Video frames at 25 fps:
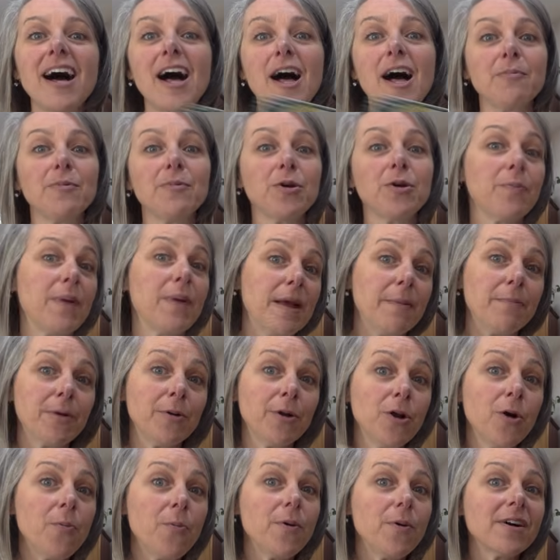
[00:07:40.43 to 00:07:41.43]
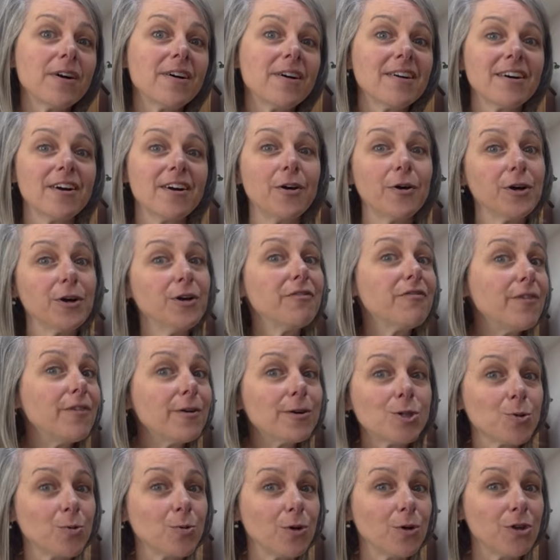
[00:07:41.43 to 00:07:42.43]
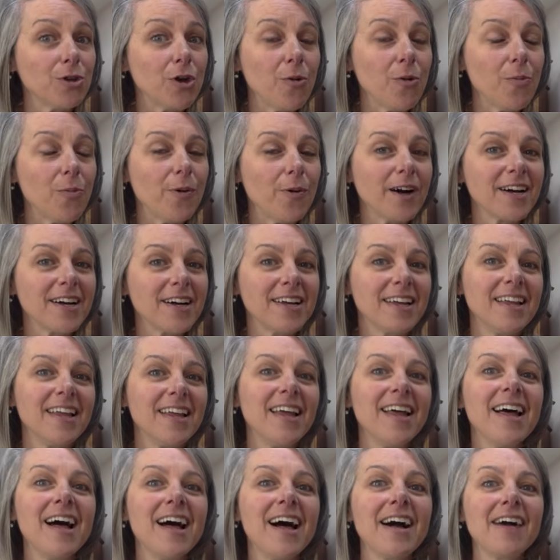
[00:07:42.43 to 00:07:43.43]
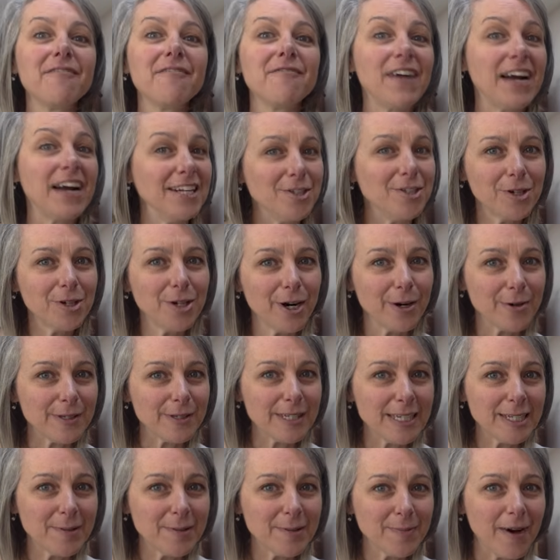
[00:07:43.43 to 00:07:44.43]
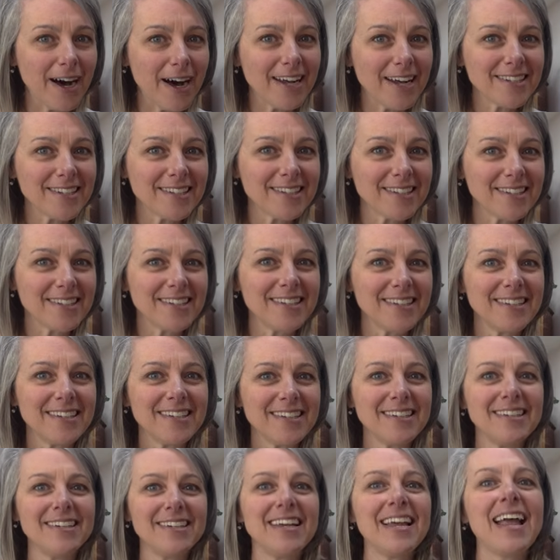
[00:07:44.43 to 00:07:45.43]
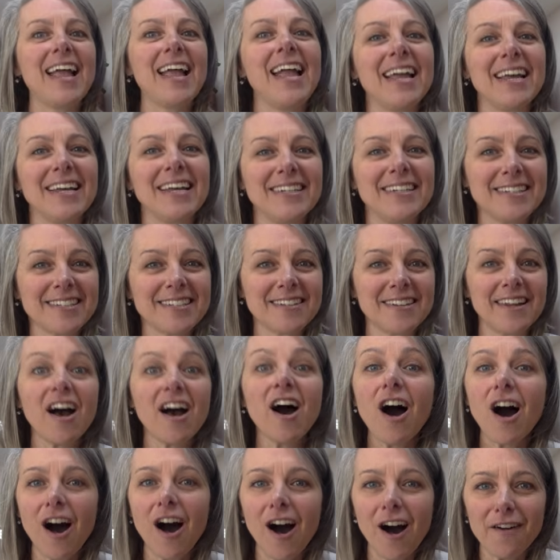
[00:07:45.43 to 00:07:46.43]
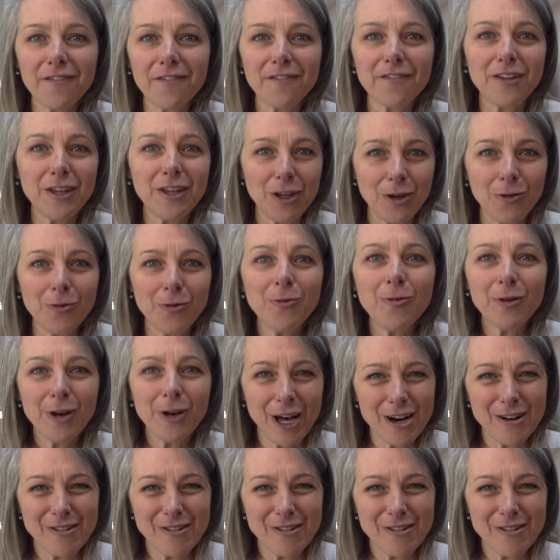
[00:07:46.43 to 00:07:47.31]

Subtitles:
your paper notebook or your virtual notebook, find your cozy spot, and off you go.